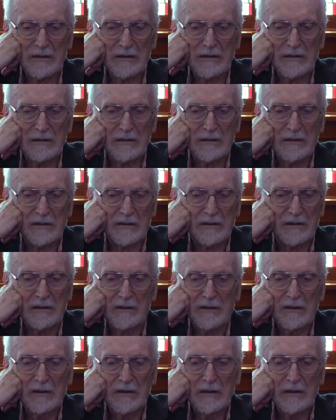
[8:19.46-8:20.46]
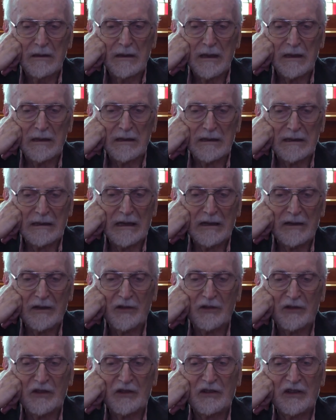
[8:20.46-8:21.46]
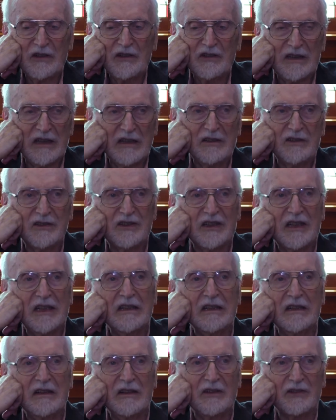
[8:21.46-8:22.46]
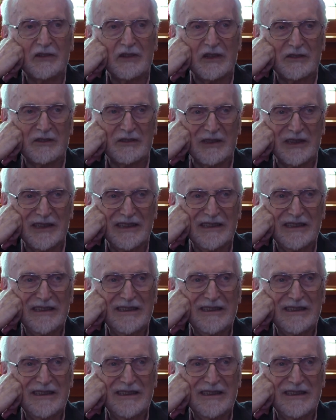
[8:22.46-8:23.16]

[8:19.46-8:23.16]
and, uh, and another sister instead stayed in this country,